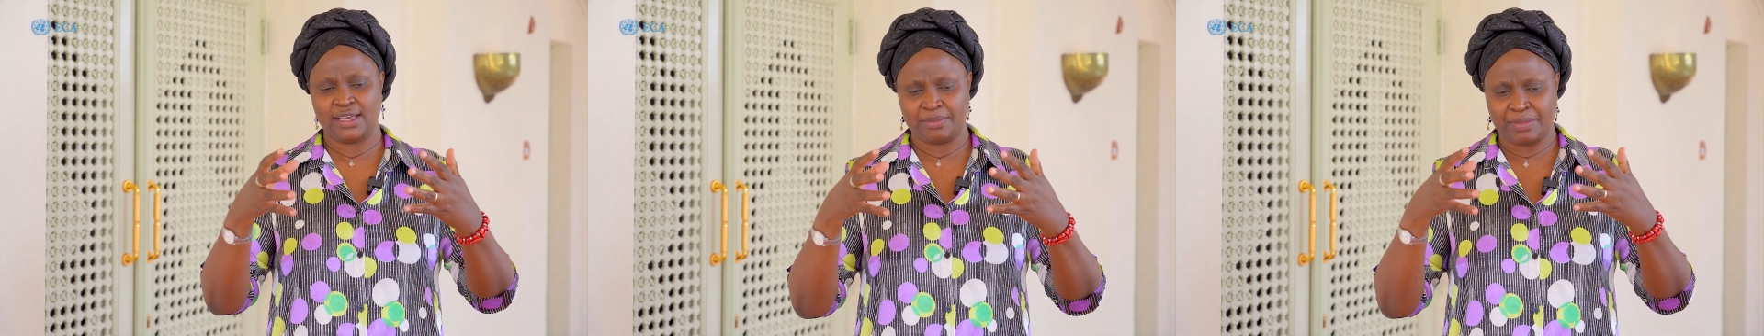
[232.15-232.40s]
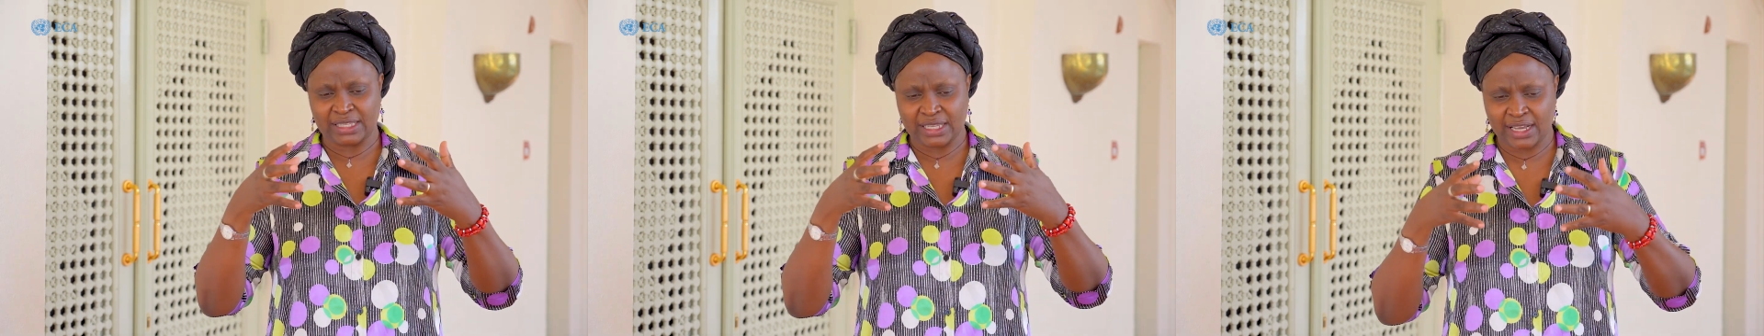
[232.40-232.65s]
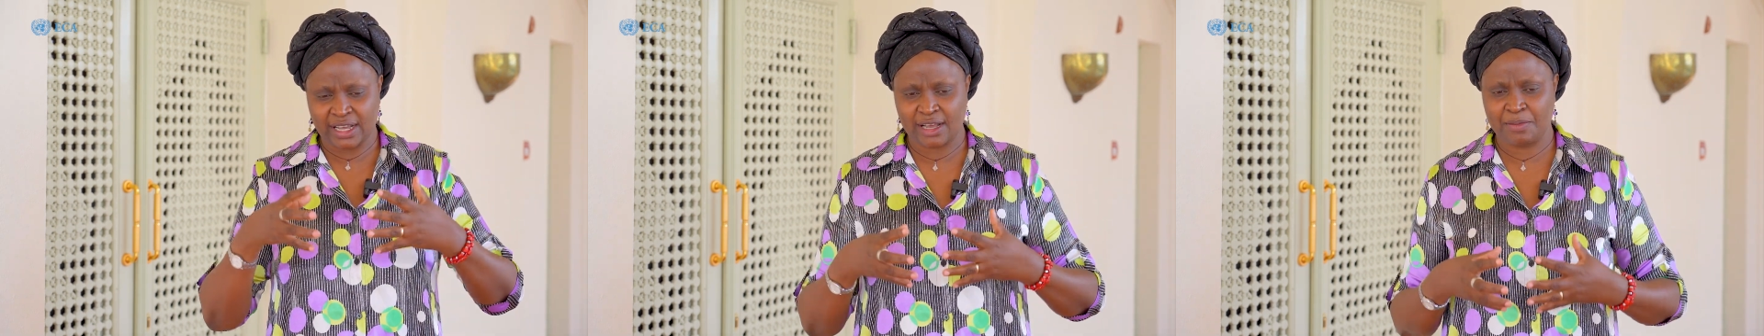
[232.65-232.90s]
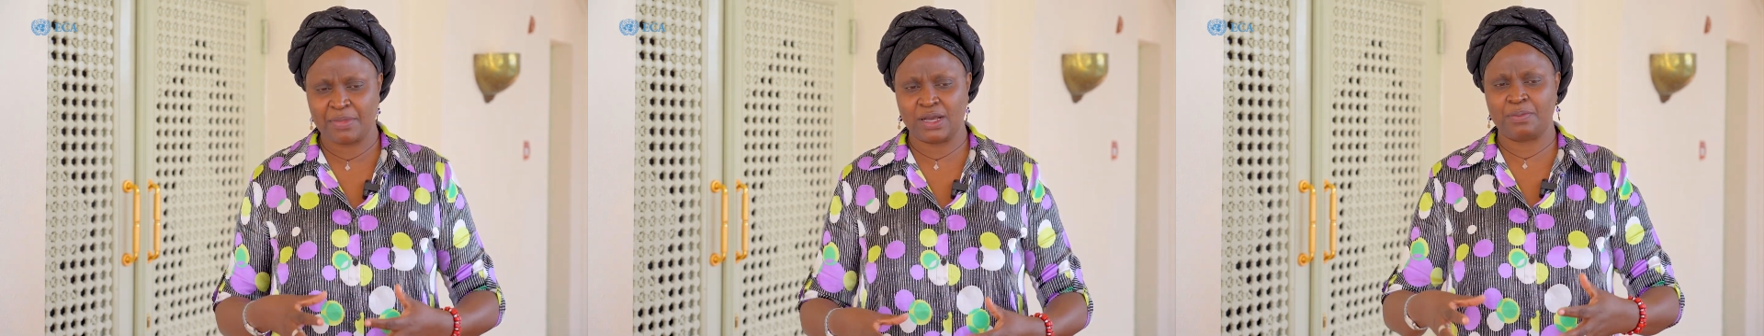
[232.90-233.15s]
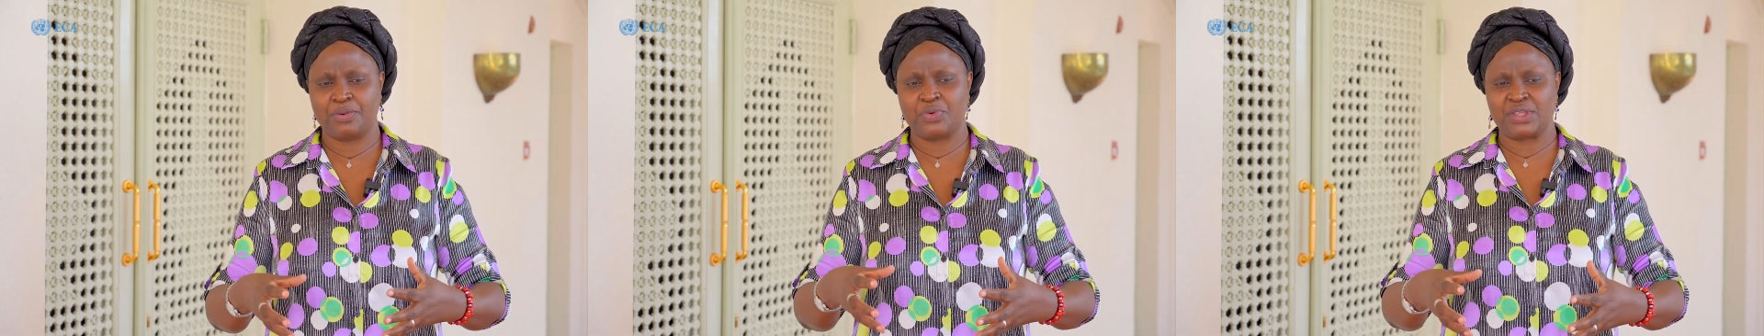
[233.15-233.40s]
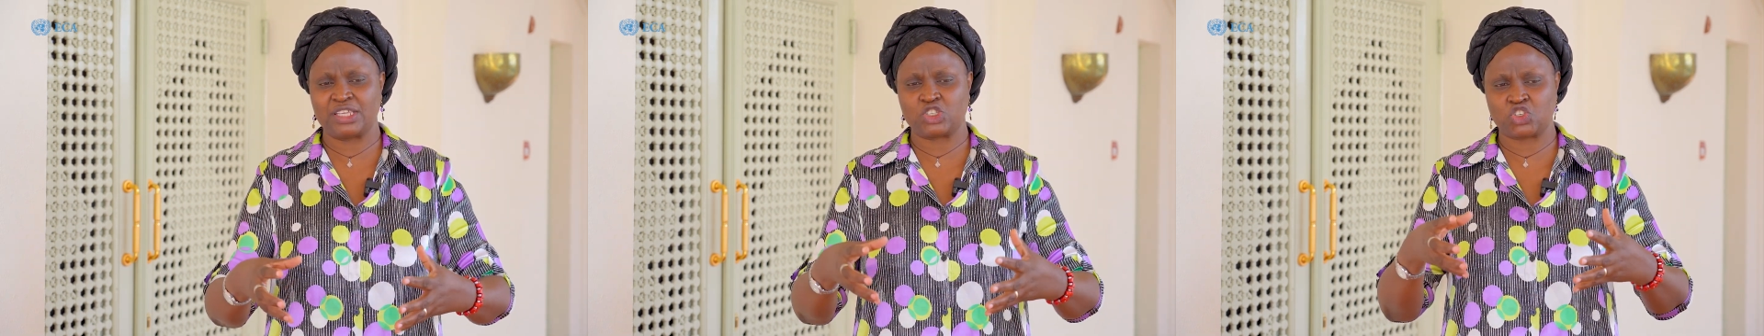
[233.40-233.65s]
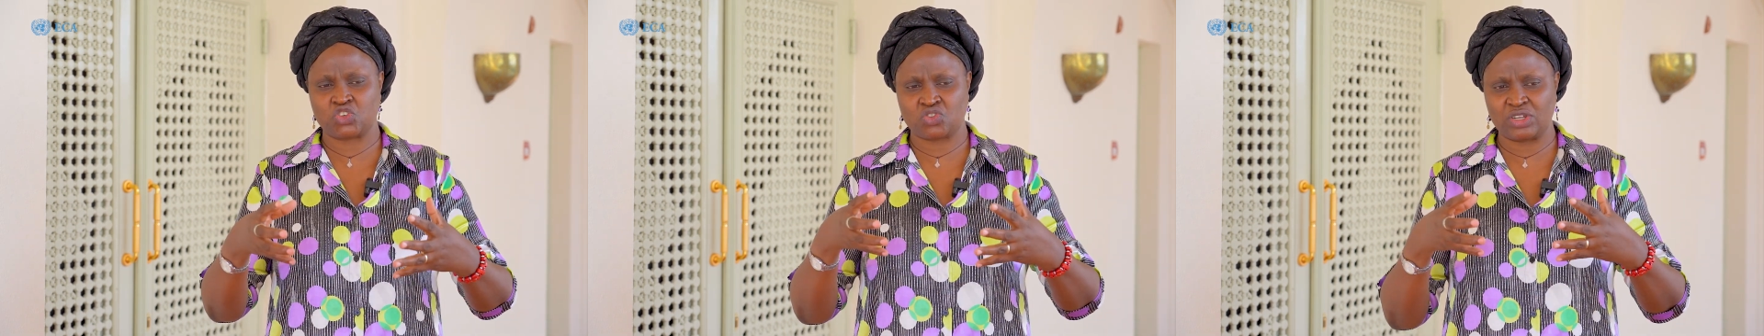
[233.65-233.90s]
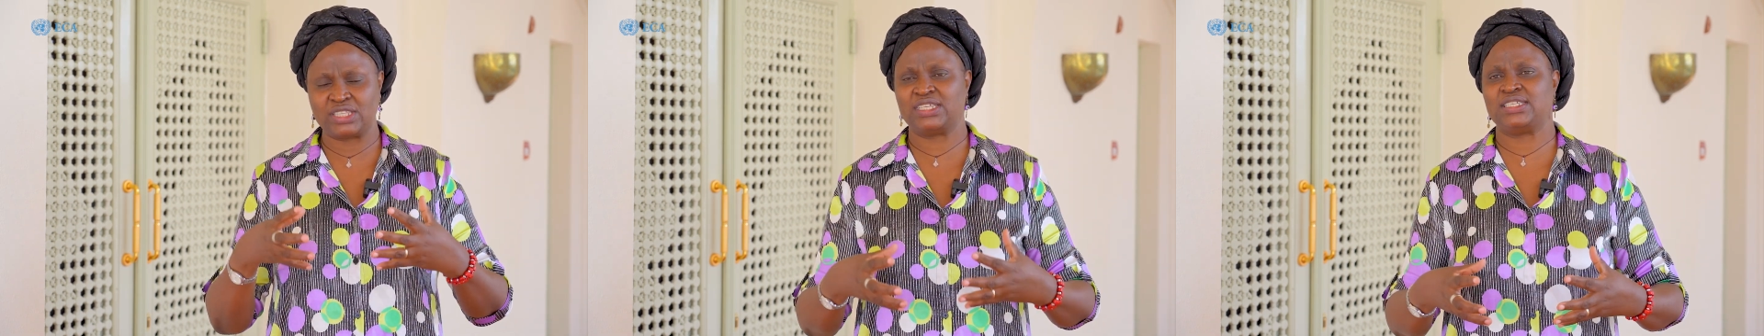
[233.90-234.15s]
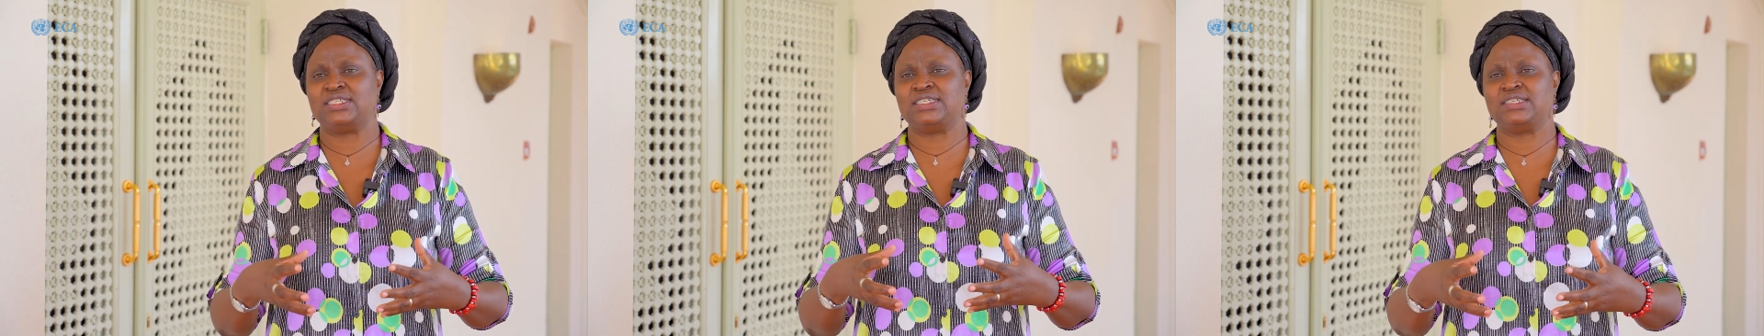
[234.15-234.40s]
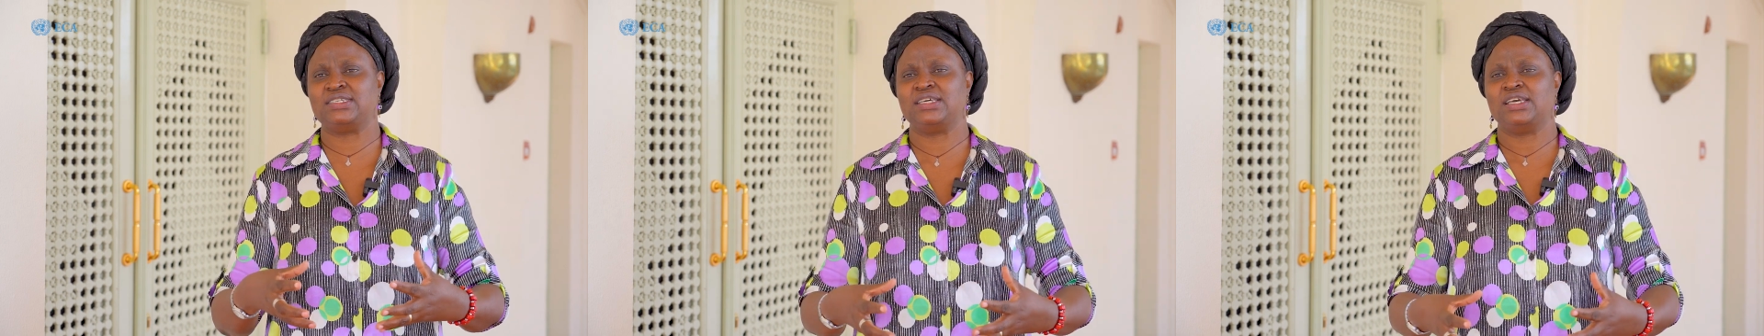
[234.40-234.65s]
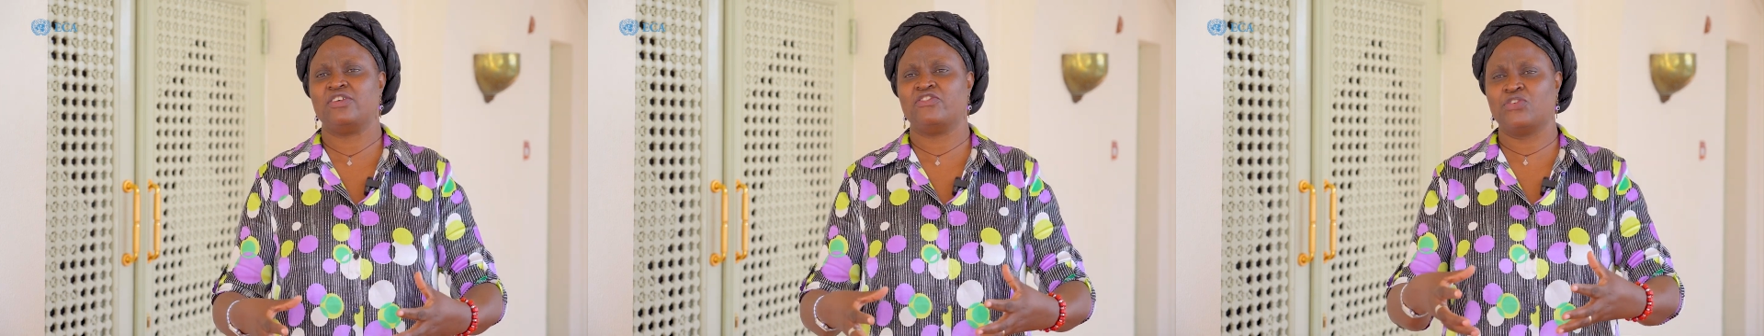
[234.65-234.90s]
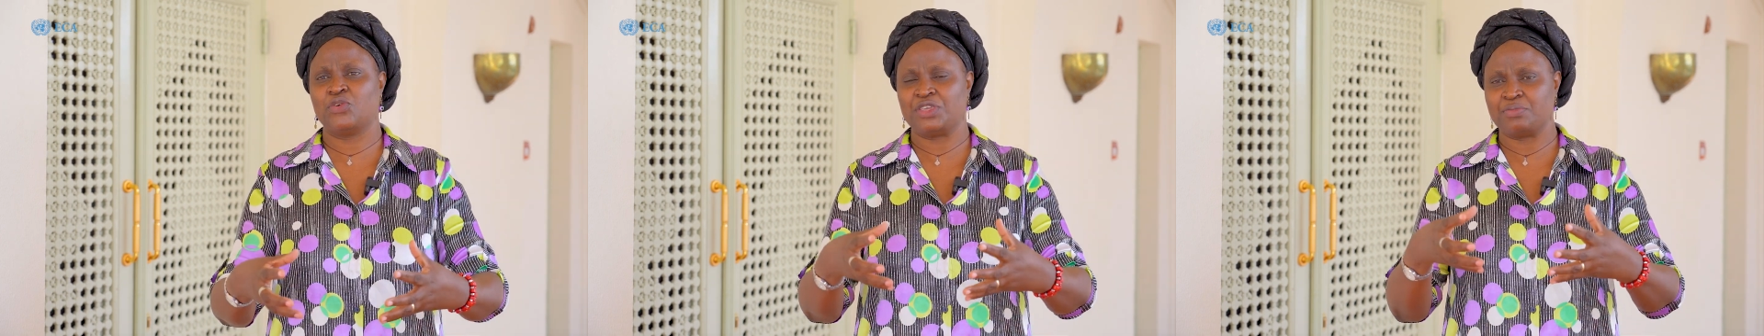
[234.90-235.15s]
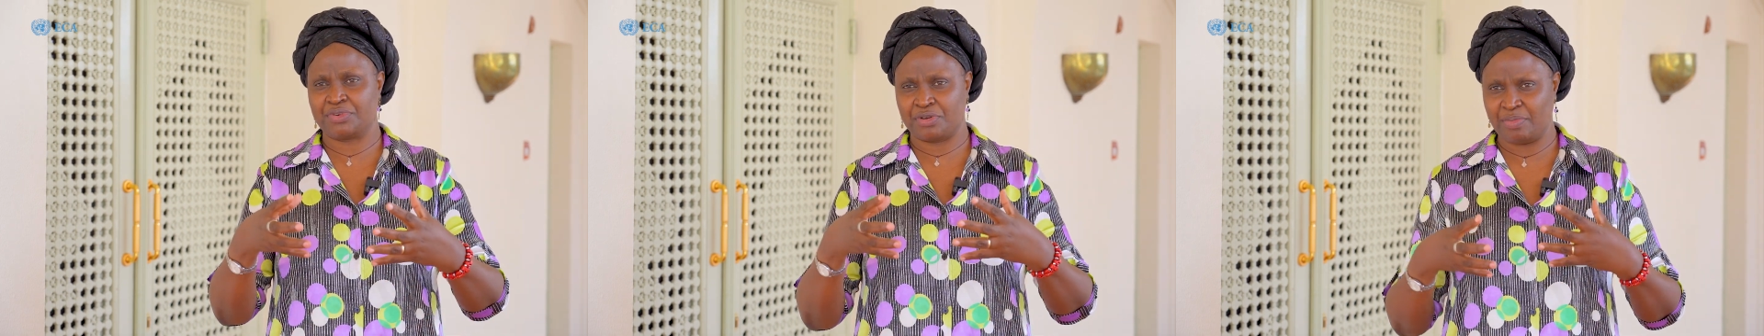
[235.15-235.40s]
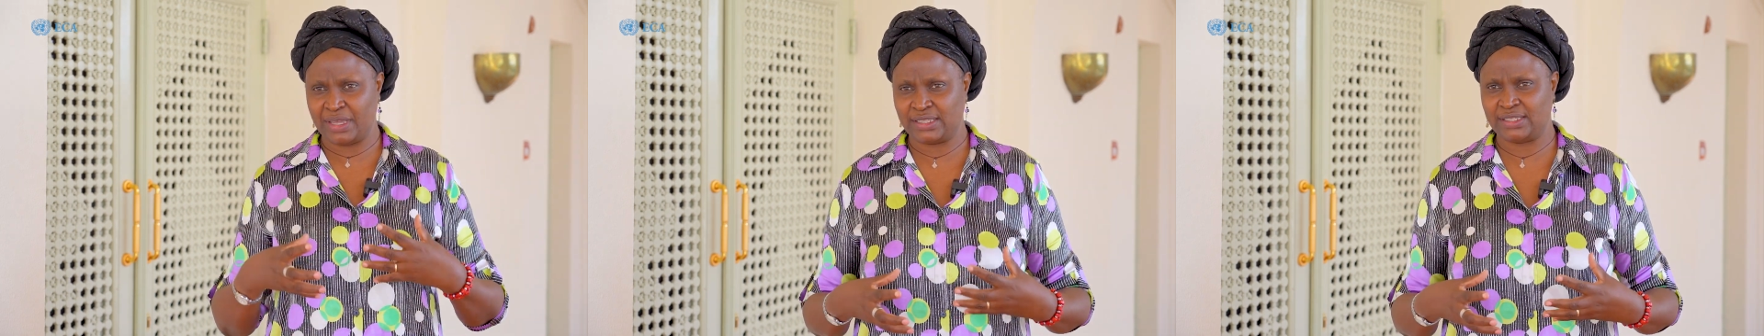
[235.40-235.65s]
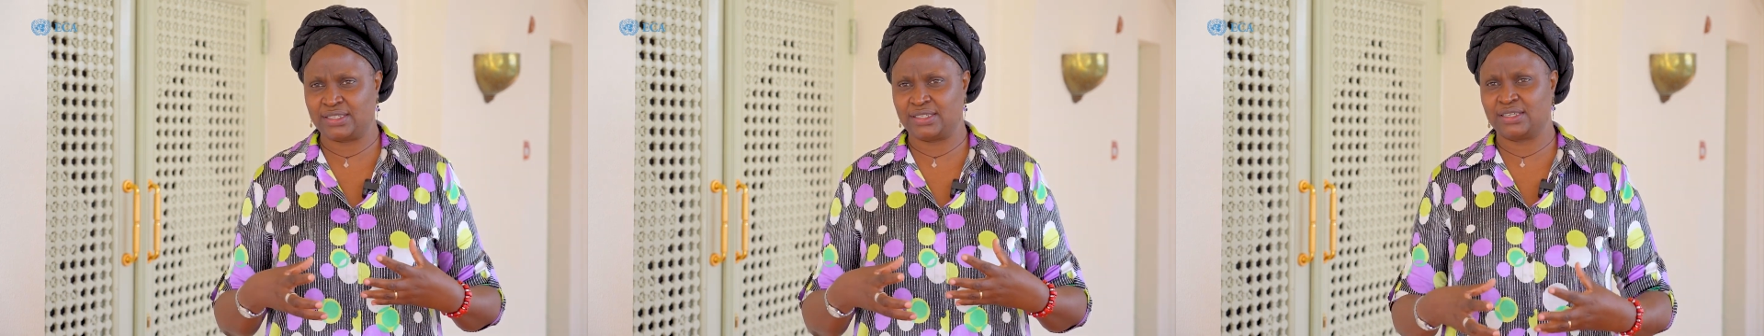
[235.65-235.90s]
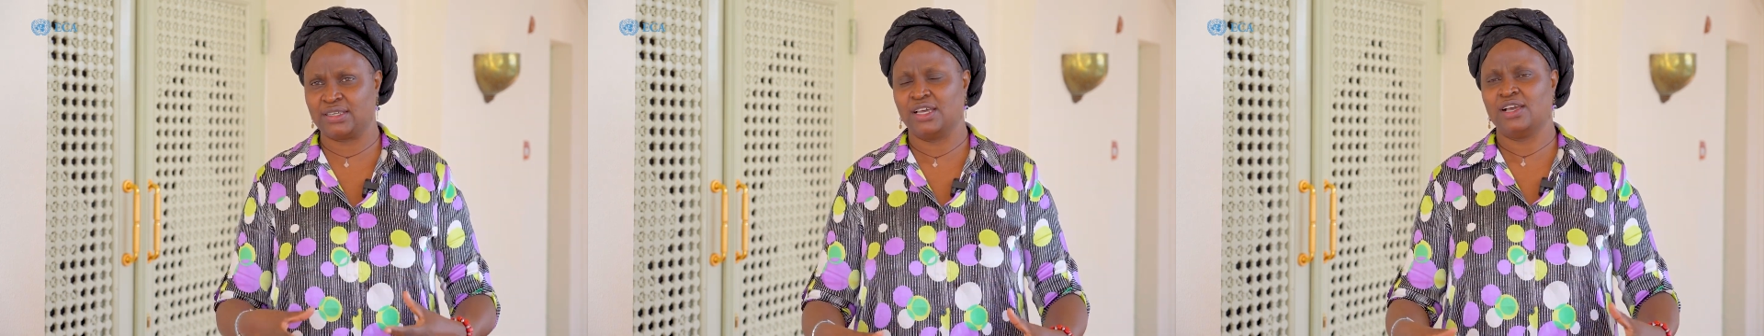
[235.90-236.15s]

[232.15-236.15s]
but come up with a strategy for implementing